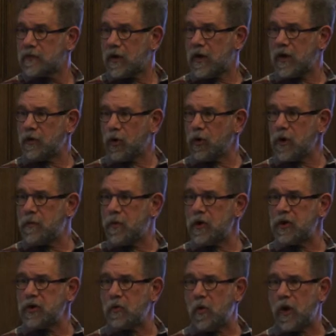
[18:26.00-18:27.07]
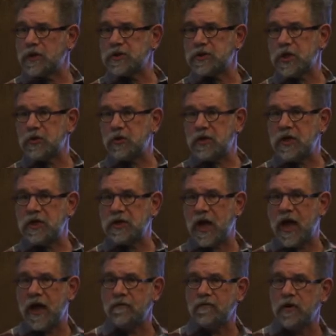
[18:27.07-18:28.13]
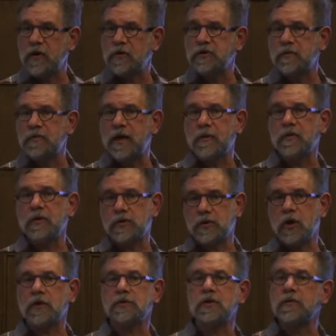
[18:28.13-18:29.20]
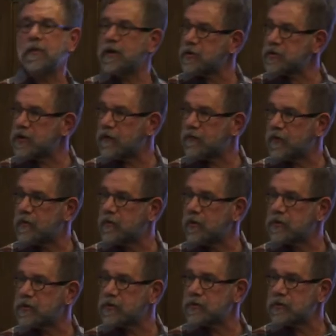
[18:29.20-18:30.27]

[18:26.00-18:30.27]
All right? Only put in the ones that you need to have there to be able to talk to the Microsoft frameworks.